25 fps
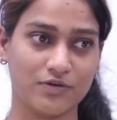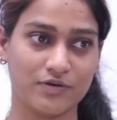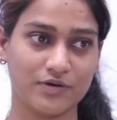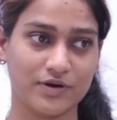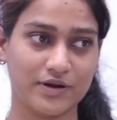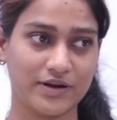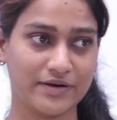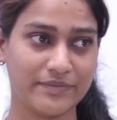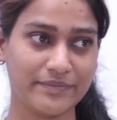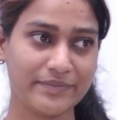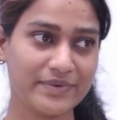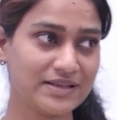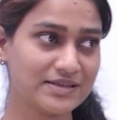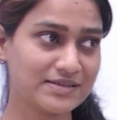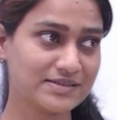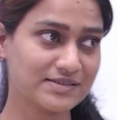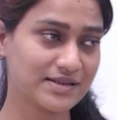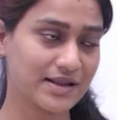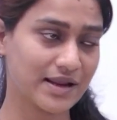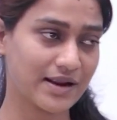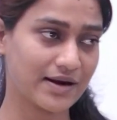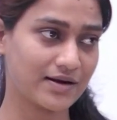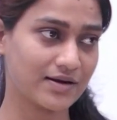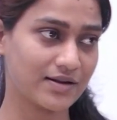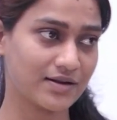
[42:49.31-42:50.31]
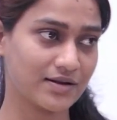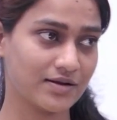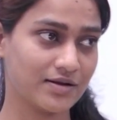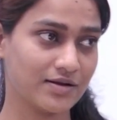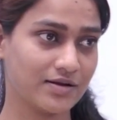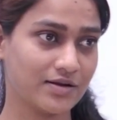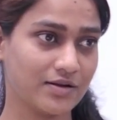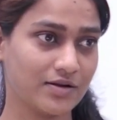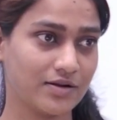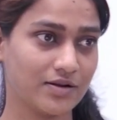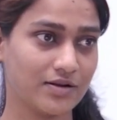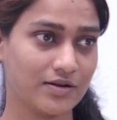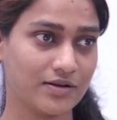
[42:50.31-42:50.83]
It means that
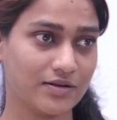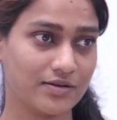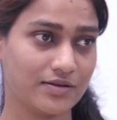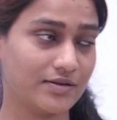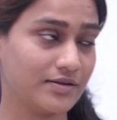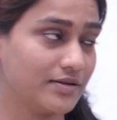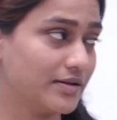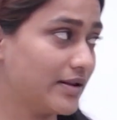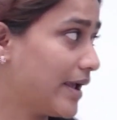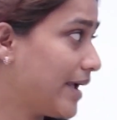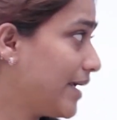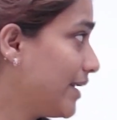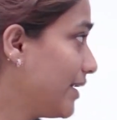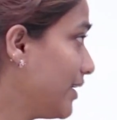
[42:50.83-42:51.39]
any